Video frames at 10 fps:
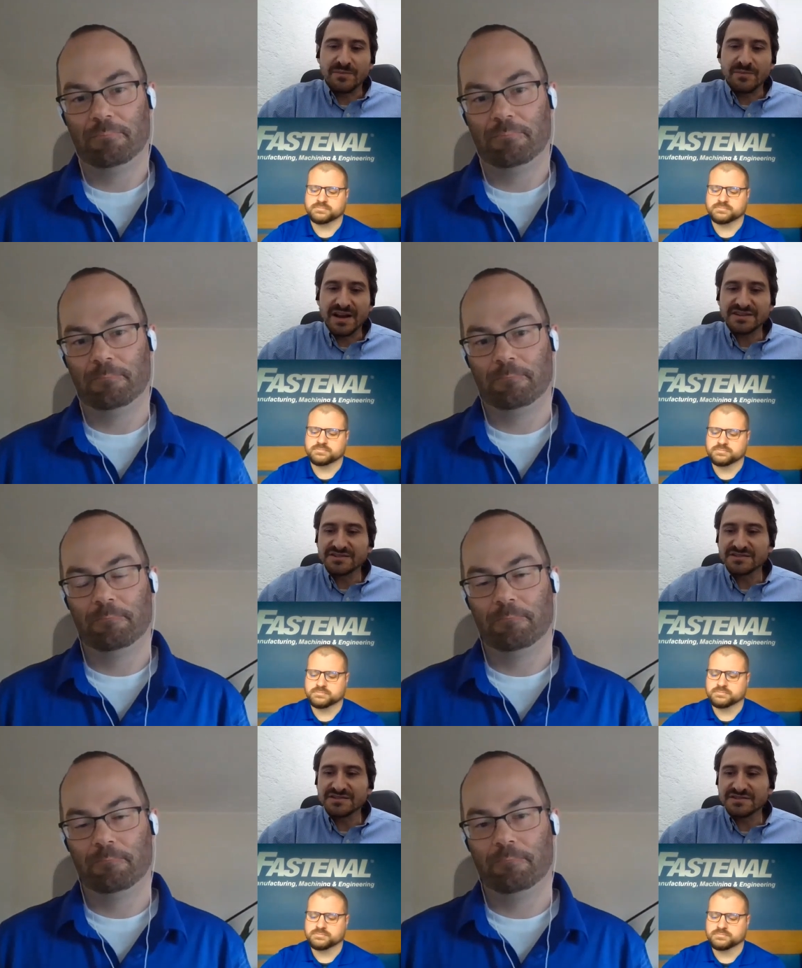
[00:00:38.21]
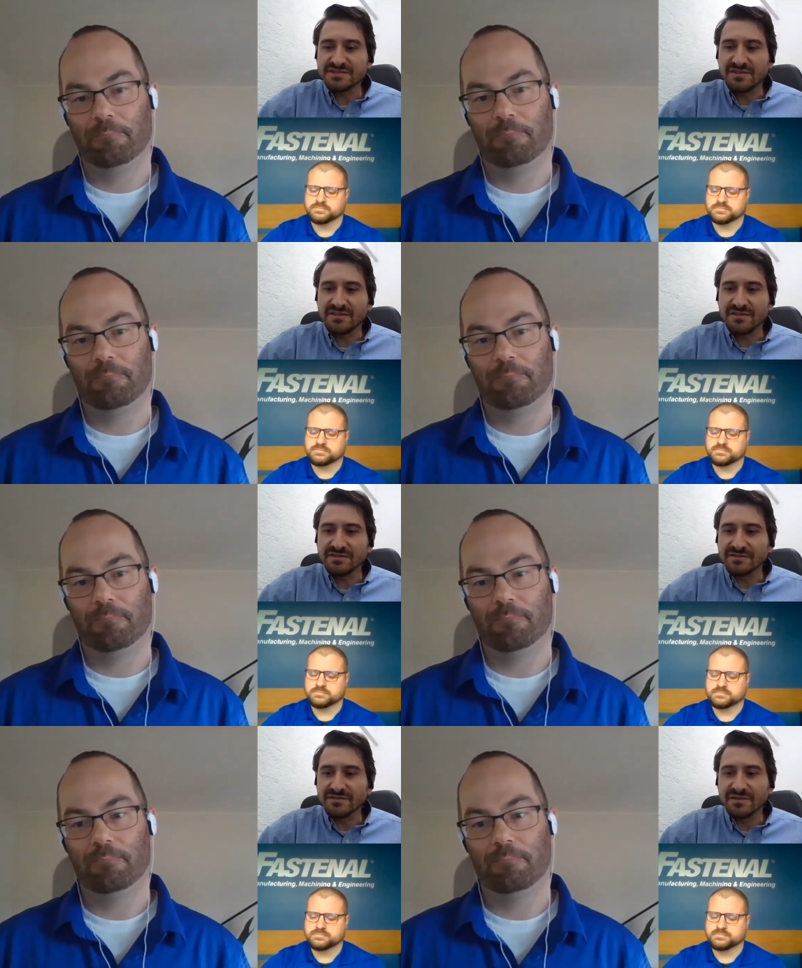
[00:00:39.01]
Speaker 1: the branches
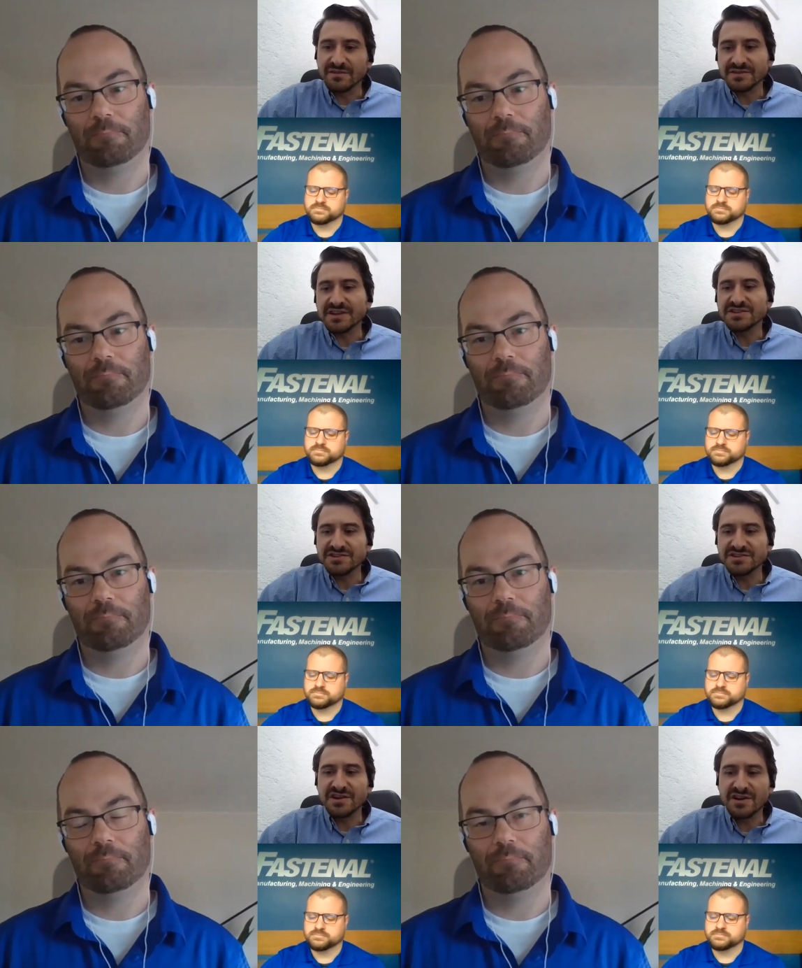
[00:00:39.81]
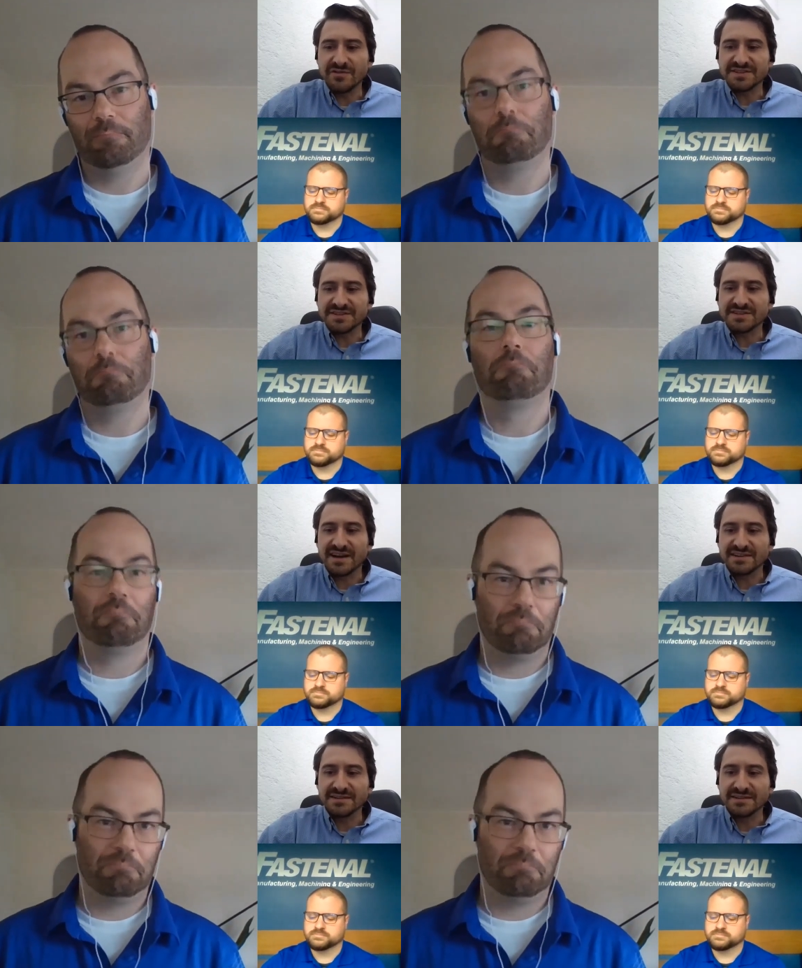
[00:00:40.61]
on on the engineering
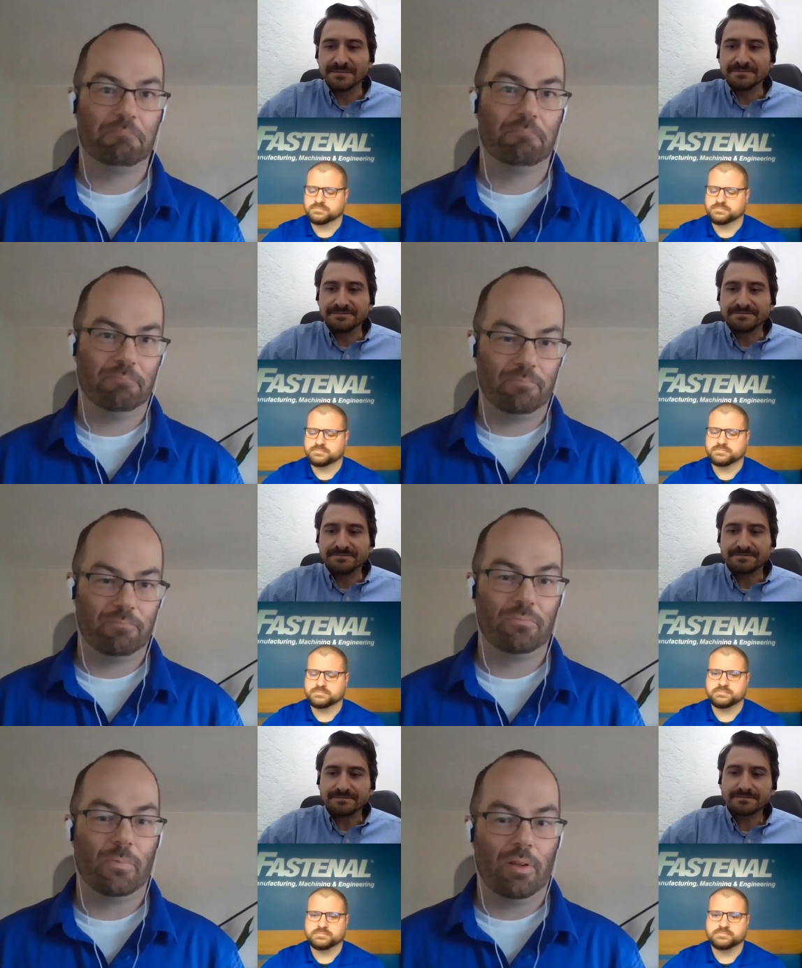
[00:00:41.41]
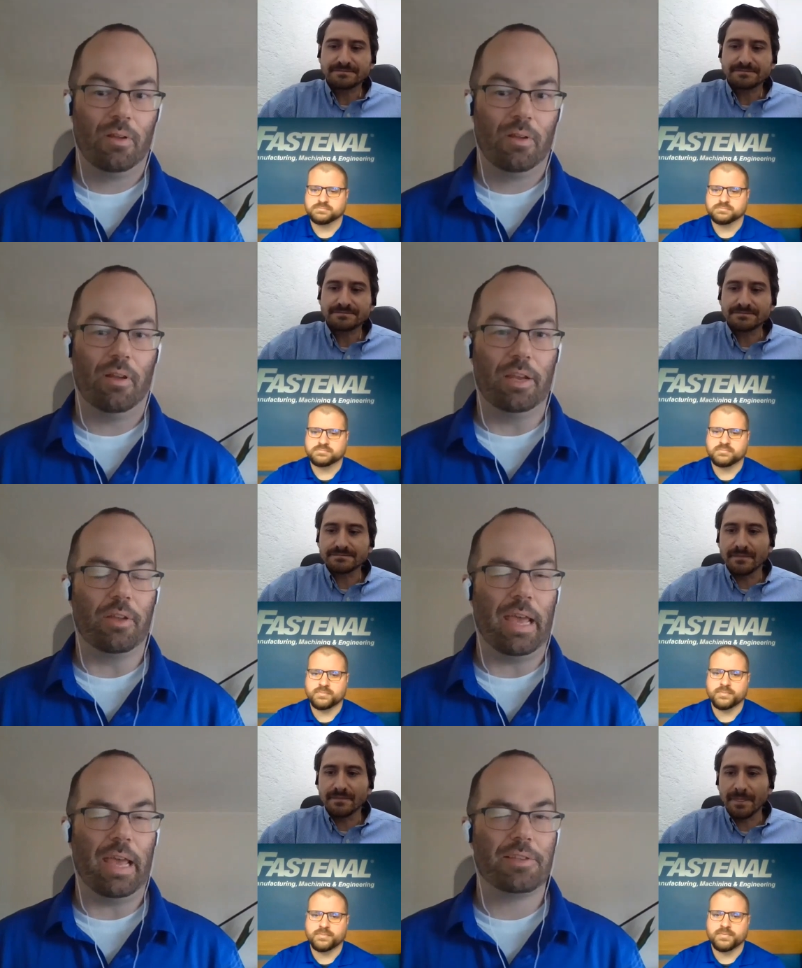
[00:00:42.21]
side.
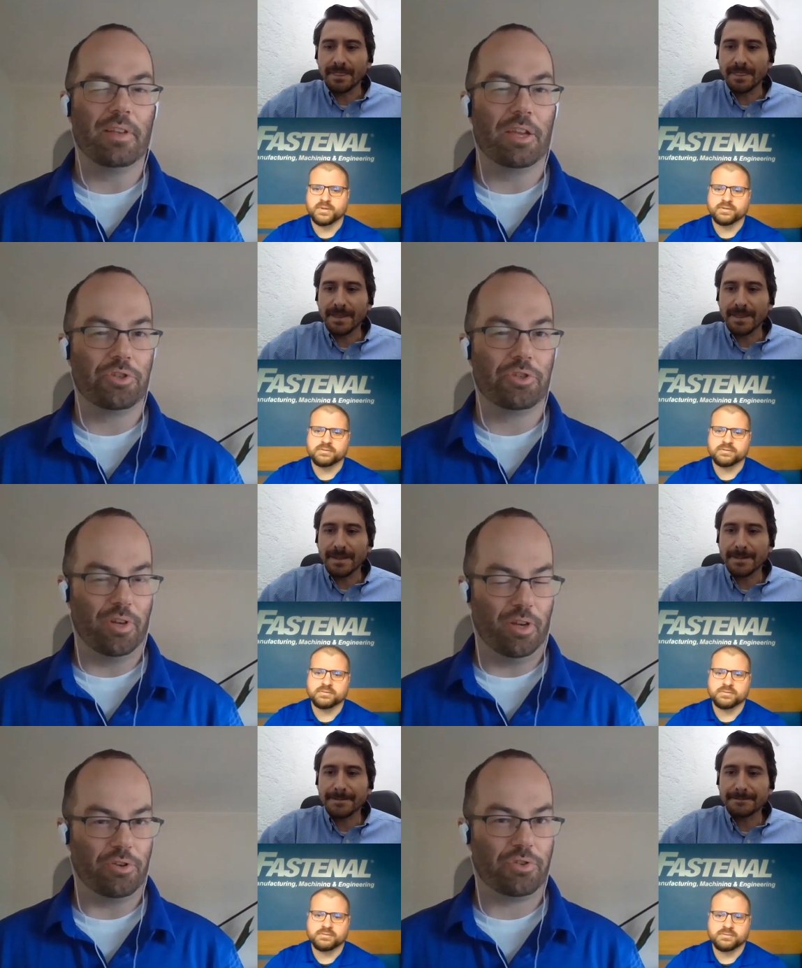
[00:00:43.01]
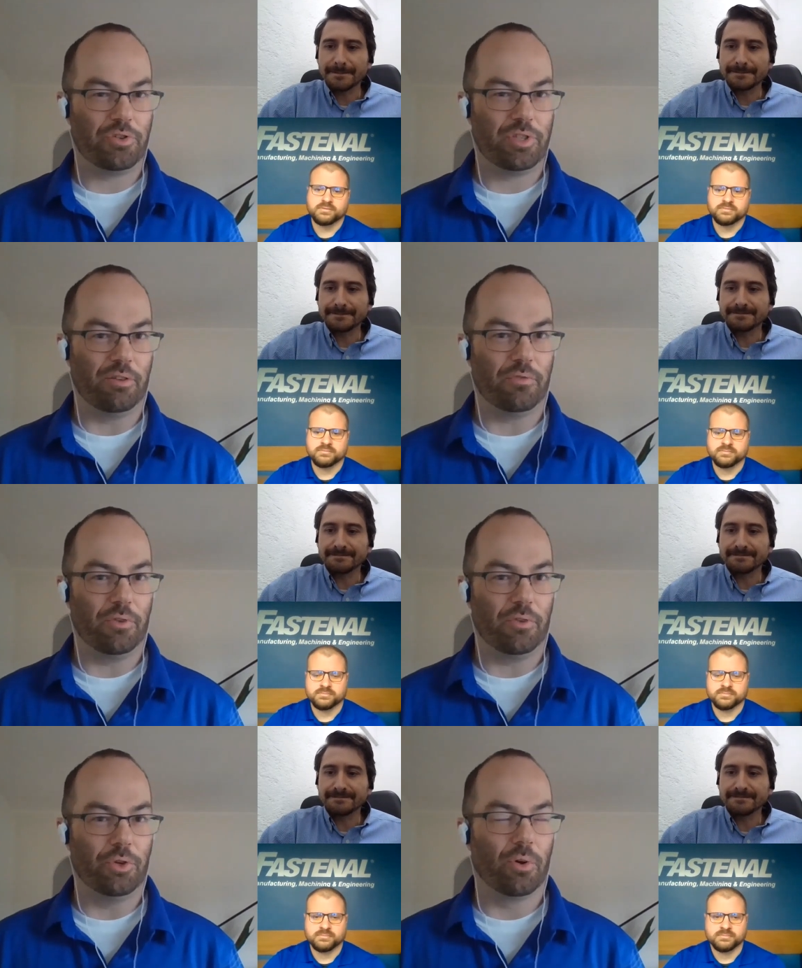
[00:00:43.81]
Speaker 2: And as an engineer yourself,
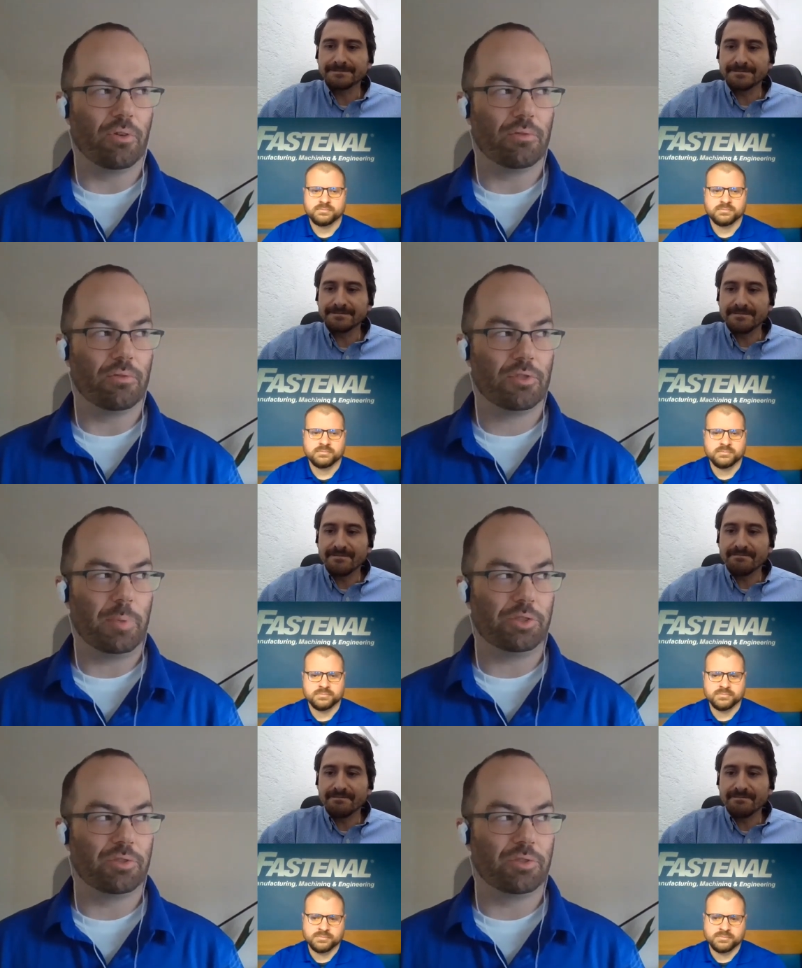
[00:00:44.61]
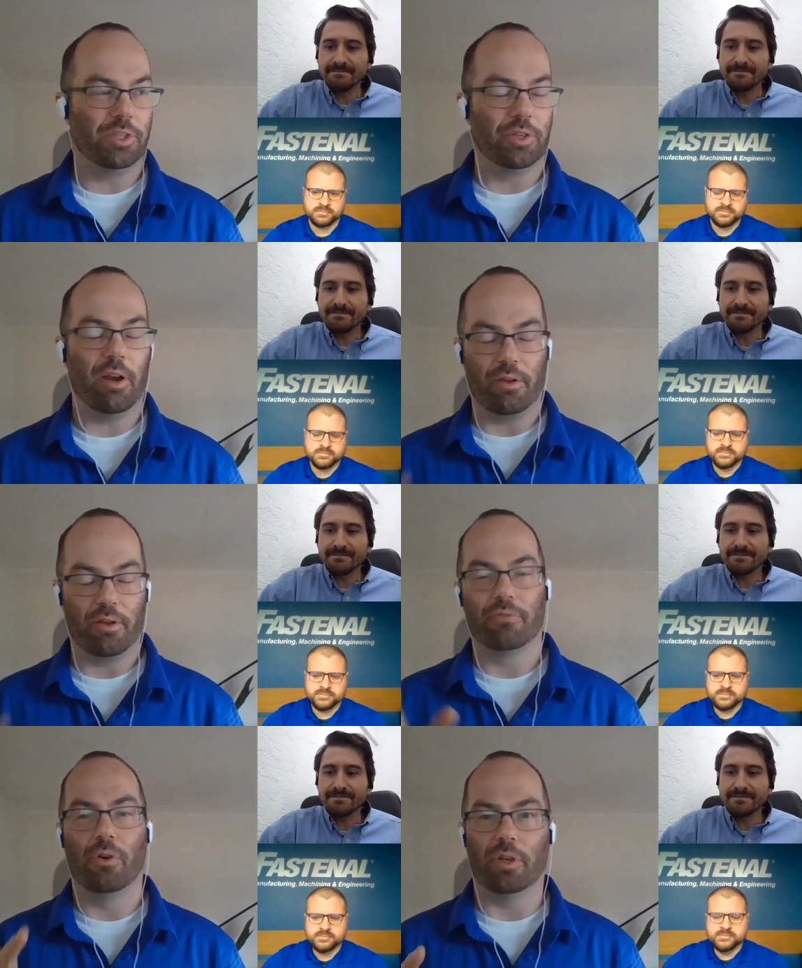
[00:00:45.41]
your specialty, your
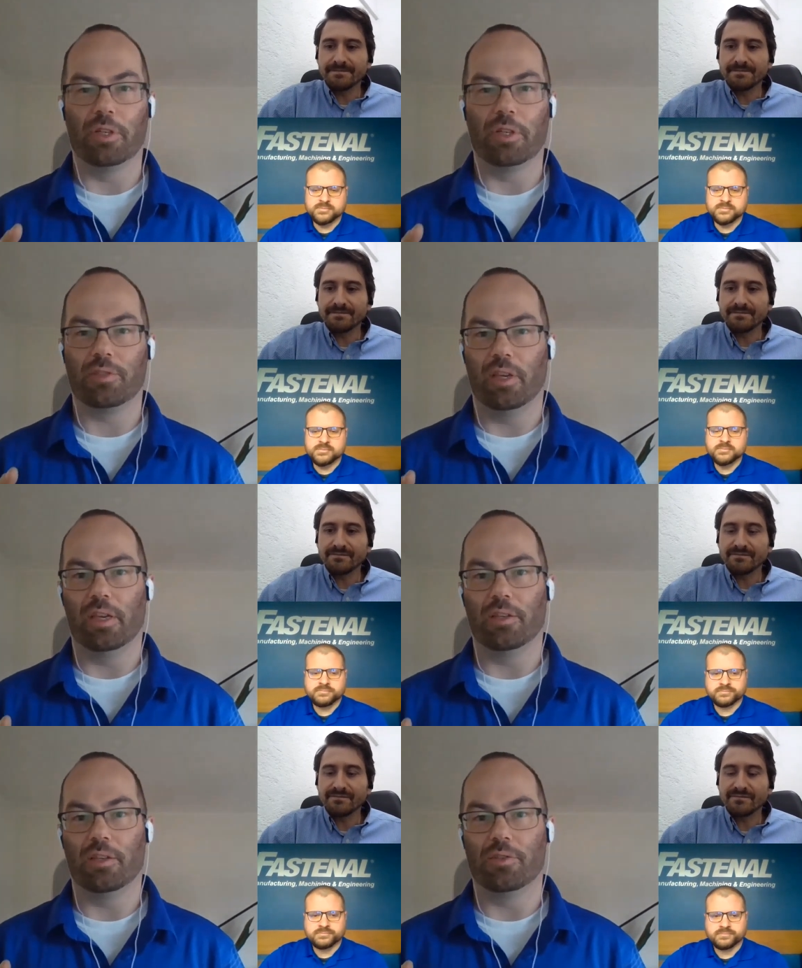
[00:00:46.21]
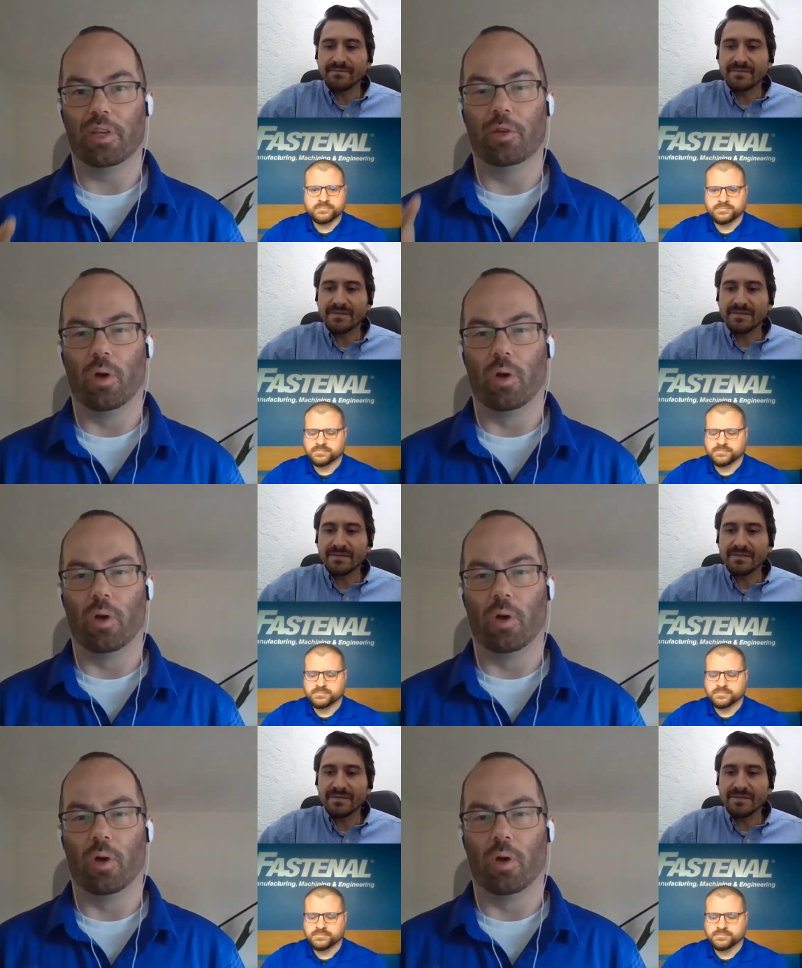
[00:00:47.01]
area of focus is in